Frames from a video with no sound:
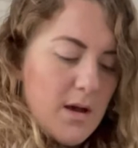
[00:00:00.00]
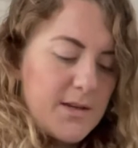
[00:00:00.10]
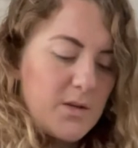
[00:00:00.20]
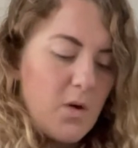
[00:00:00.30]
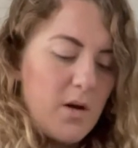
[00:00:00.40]
I
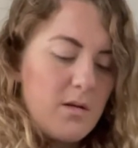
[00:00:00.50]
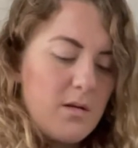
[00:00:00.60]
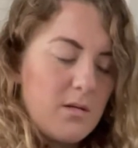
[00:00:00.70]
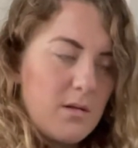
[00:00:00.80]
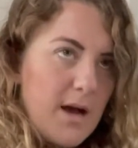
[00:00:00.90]
did
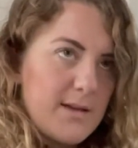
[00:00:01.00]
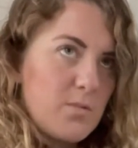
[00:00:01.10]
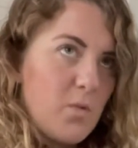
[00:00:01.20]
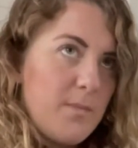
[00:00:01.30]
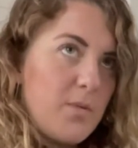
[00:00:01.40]
one
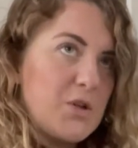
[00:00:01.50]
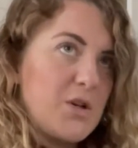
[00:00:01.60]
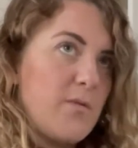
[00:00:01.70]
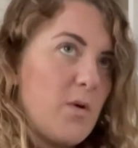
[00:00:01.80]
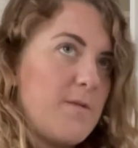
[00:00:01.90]

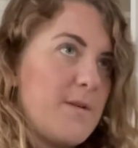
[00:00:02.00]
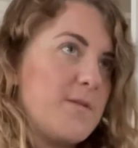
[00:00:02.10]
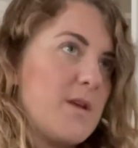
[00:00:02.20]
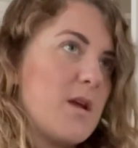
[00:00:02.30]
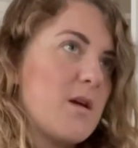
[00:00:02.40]
portion of
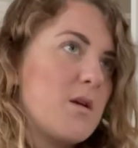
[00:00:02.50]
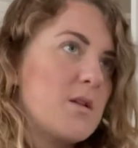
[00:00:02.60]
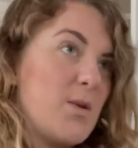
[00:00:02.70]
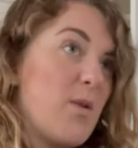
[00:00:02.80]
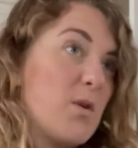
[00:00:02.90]
150,
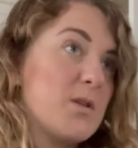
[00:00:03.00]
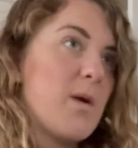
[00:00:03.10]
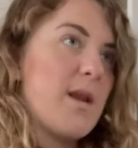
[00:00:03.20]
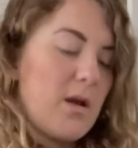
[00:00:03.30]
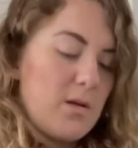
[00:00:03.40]
2 of
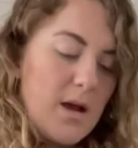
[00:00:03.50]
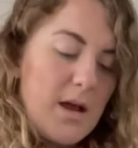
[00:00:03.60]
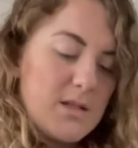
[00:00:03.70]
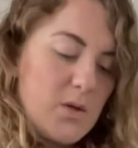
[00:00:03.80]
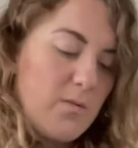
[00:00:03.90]
120
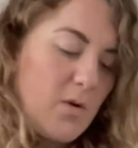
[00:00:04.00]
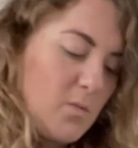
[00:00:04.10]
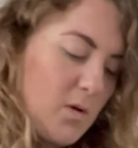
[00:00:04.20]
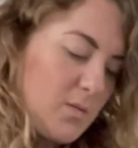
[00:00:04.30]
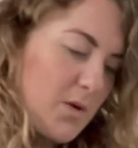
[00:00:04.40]
and 2 of
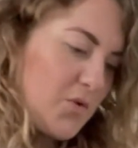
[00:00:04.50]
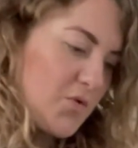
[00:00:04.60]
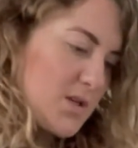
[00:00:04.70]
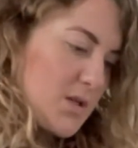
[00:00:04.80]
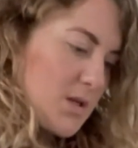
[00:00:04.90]

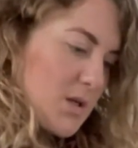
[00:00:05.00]
100.